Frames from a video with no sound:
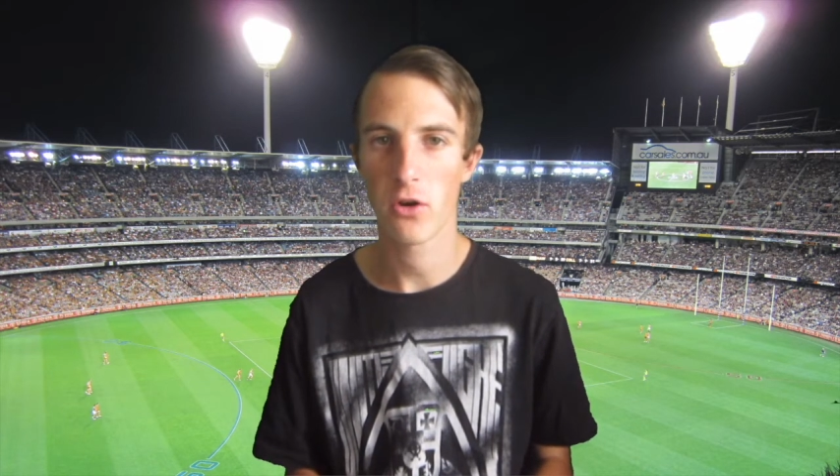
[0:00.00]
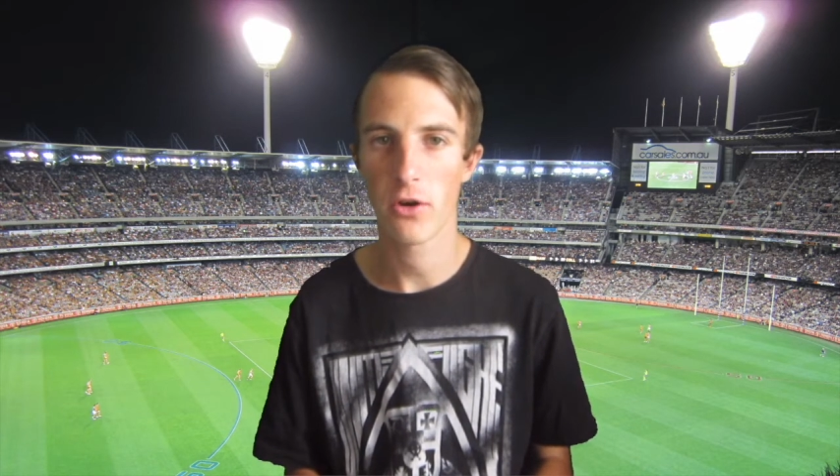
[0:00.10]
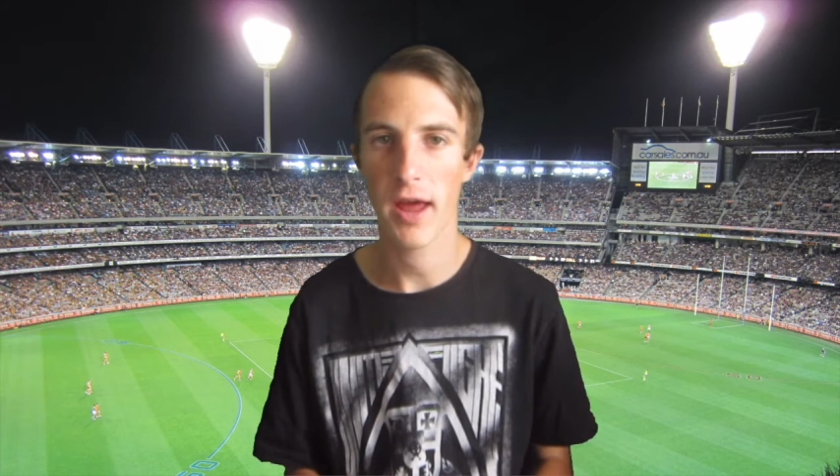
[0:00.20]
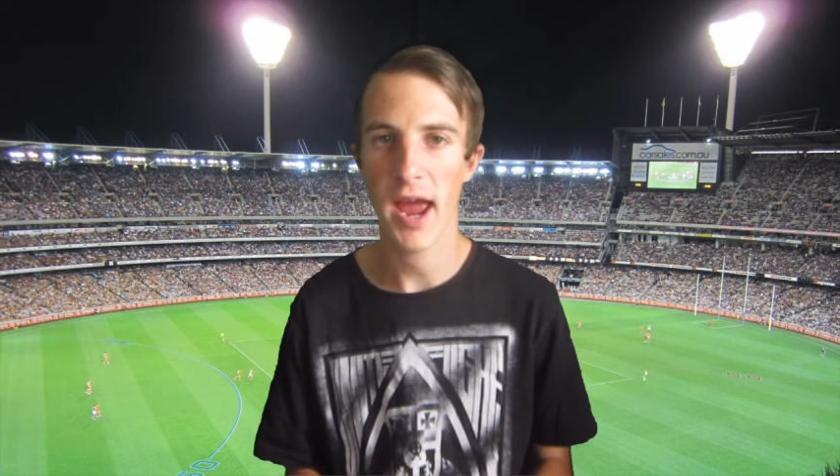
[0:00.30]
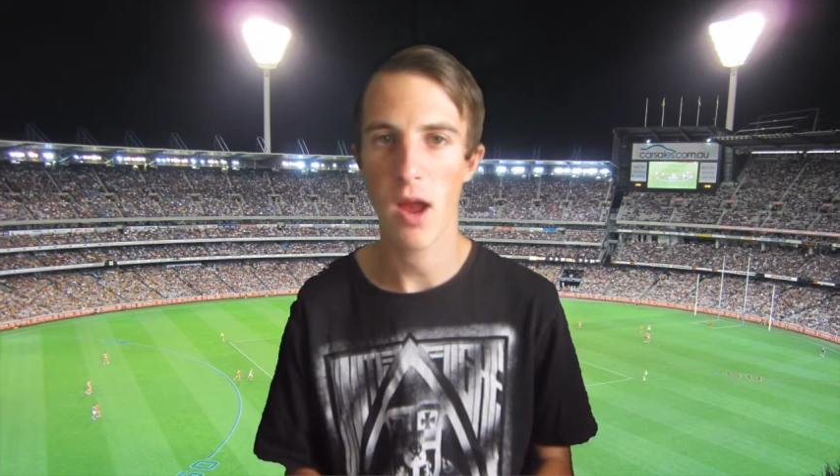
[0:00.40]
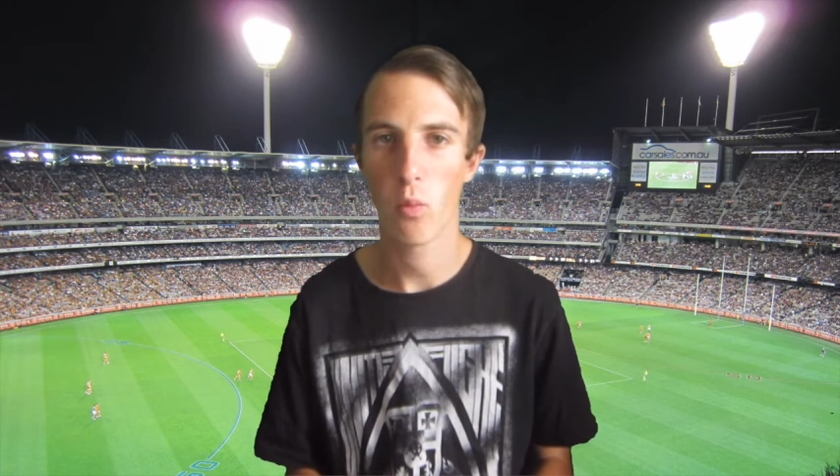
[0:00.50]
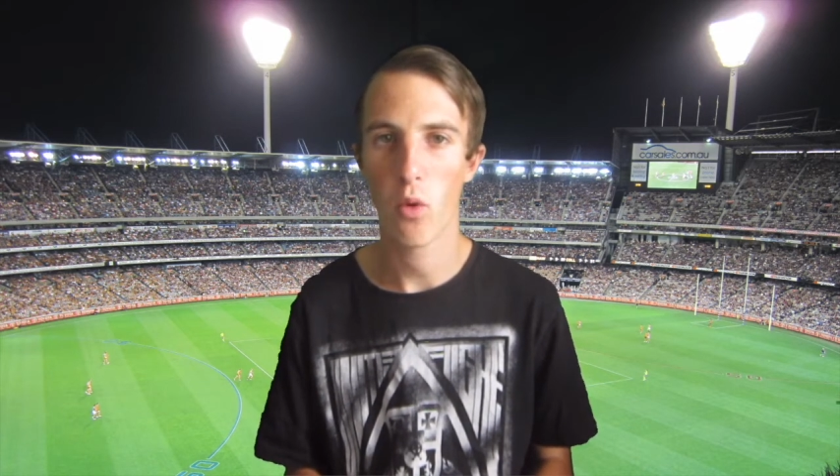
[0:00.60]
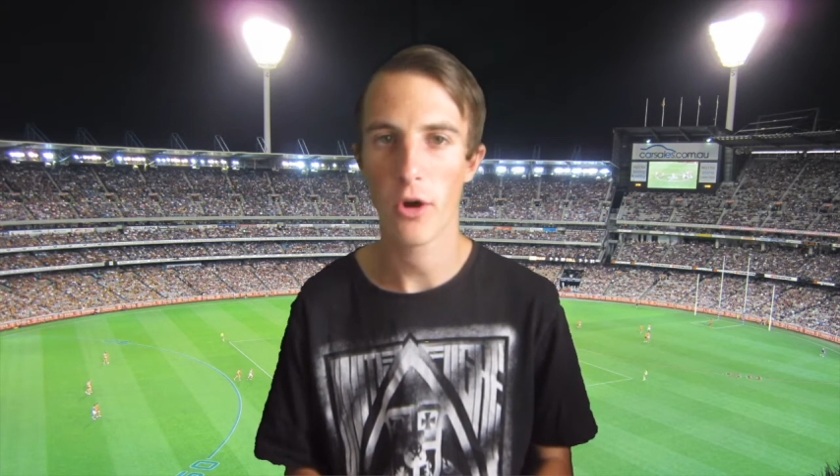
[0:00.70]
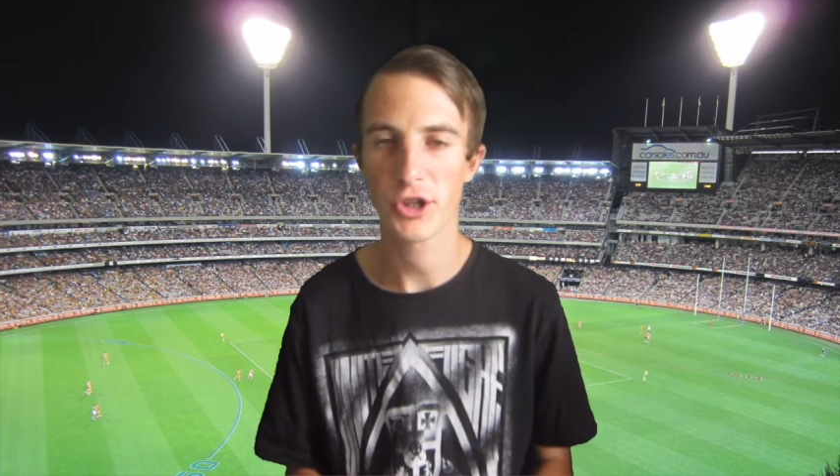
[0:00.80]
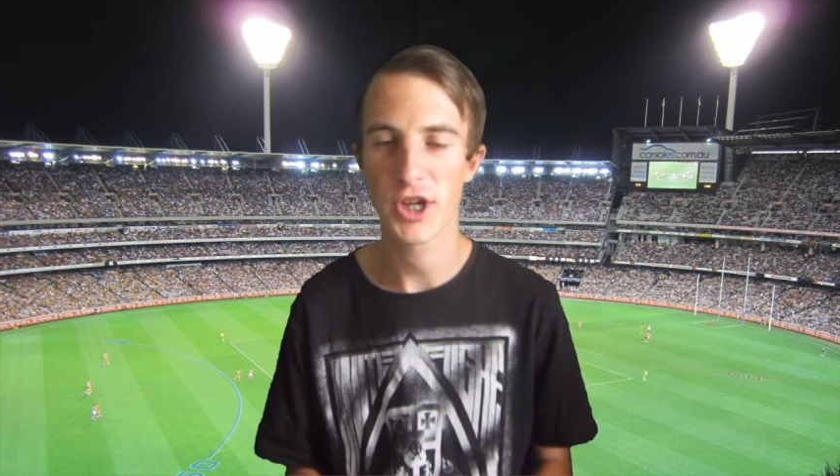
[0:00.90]
on and
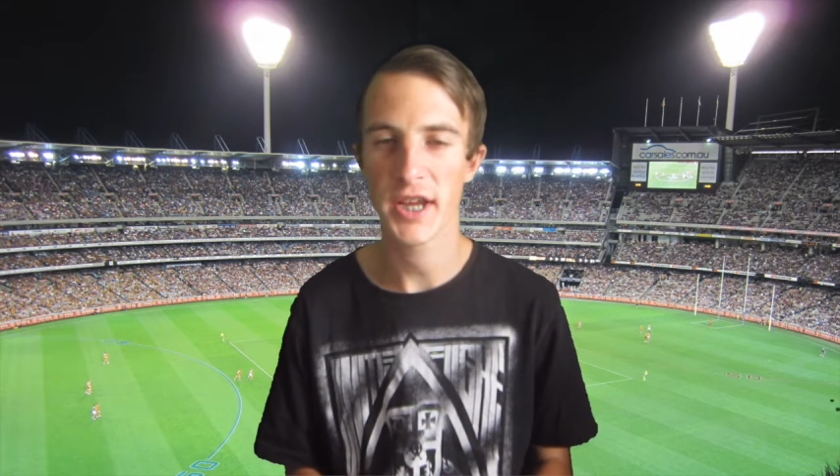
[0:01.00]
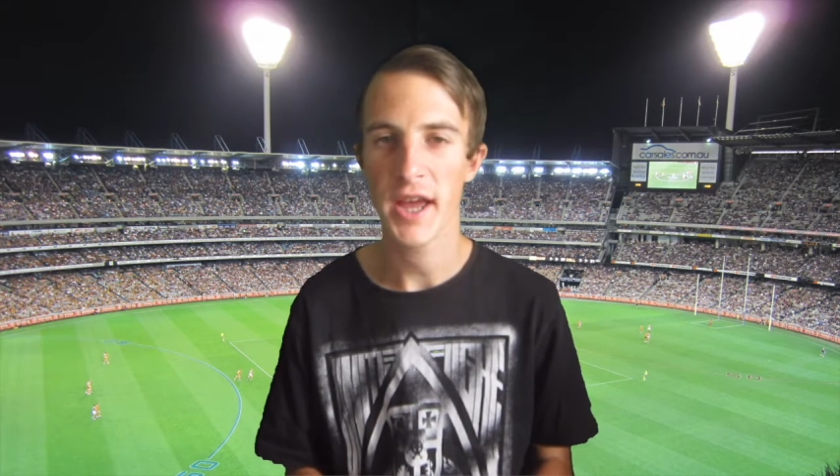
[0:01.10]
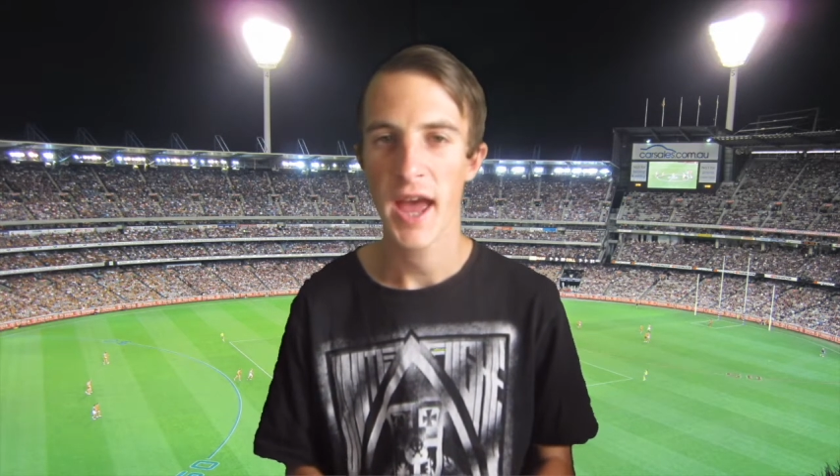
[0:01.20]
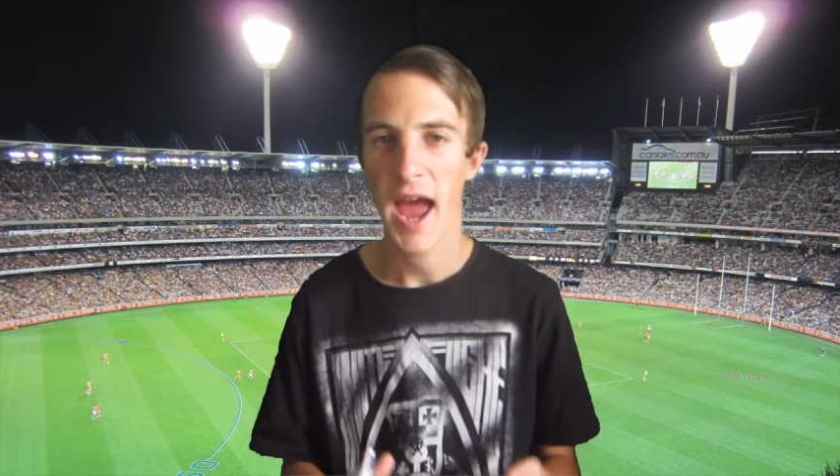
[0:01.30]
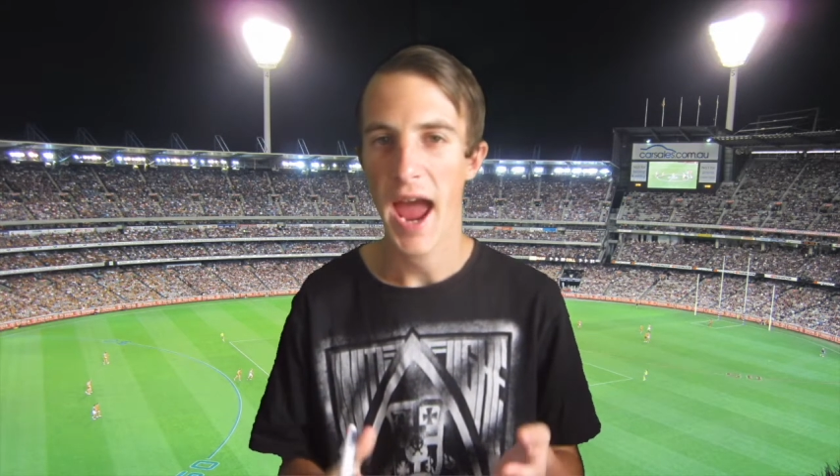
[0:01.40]
watching.